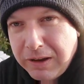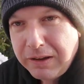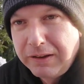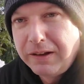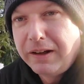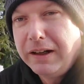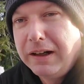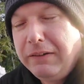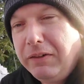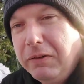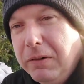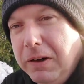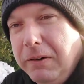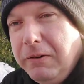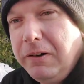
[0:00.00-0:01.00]
not
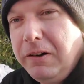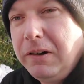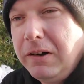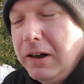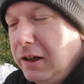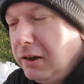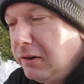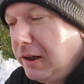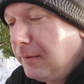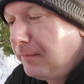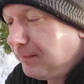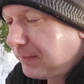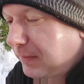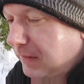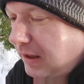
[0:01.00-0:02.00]
everywhere. Well, anyway,
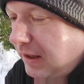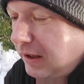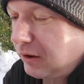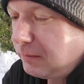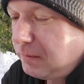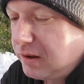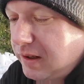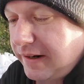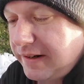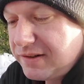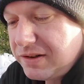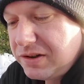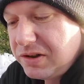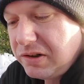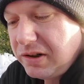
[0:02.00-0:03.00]
I hope you guys
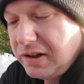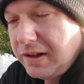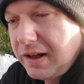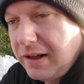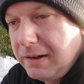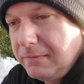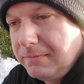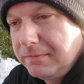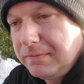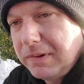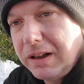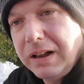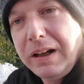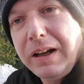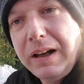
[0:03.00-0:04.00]
enjoyed that,
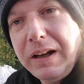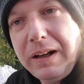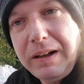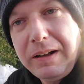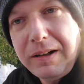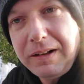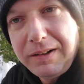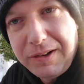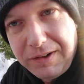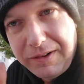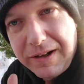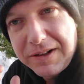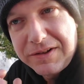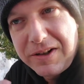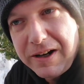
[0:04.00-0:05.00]
and until
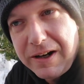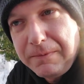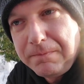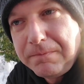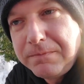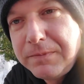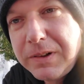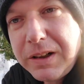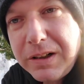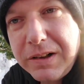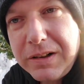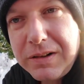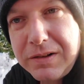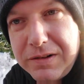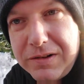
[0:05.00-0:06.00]
next time,
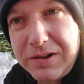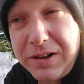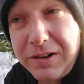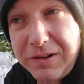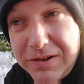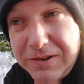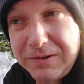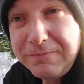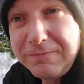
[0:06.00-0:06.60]
cheers.